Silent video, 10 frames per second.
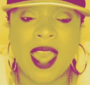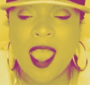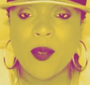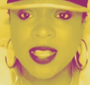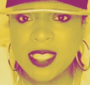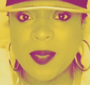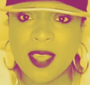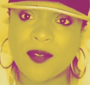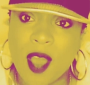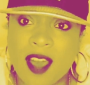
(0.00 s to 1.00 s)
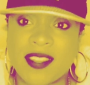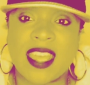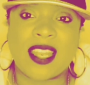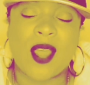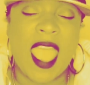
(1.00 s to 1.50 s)
God wants to be involved
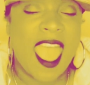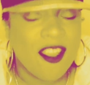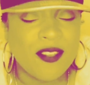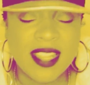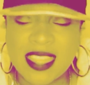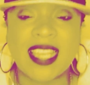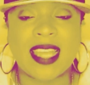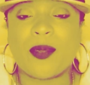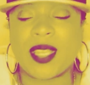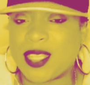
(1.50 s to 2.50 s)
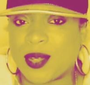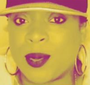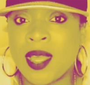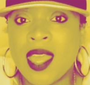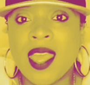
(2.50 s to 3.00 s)
in everything that we do.